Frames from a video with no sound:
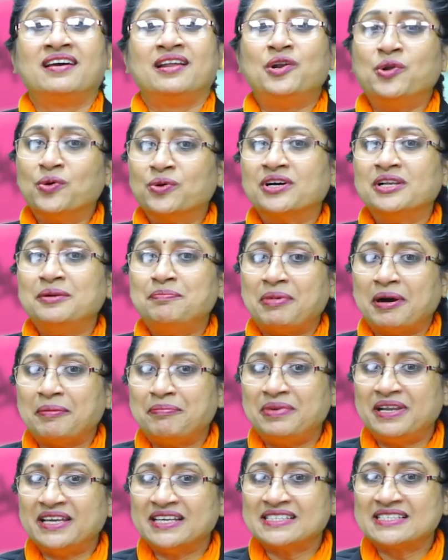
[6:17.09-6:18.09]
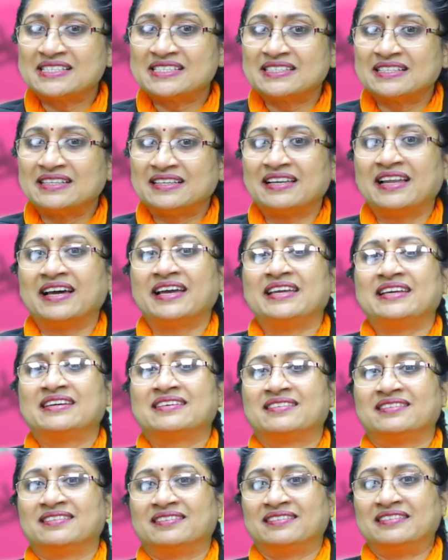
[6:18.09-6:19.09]
local publics
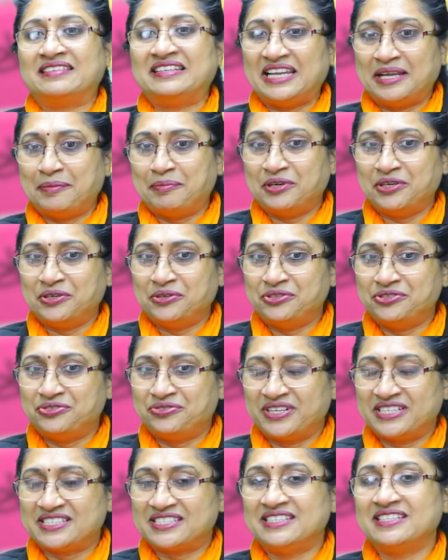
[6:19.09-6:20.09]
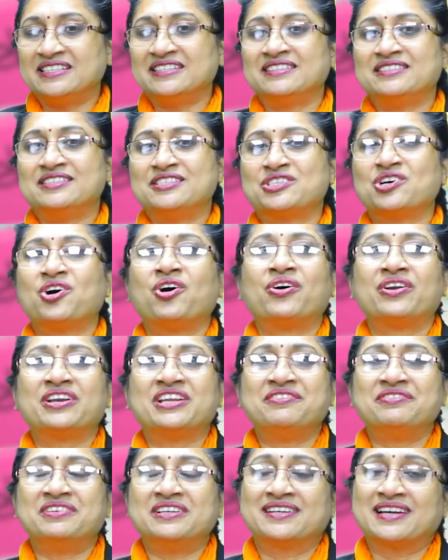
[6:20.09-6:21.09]
like uh, neighborhood residents or
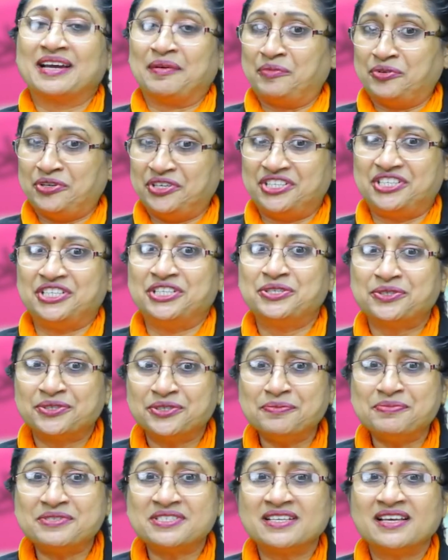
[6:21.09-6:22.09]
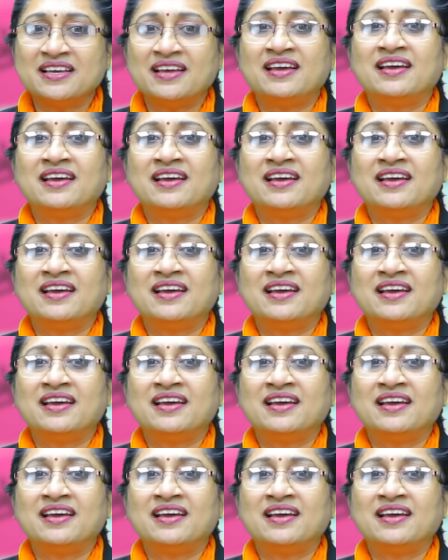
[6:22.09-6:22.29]
even community groups,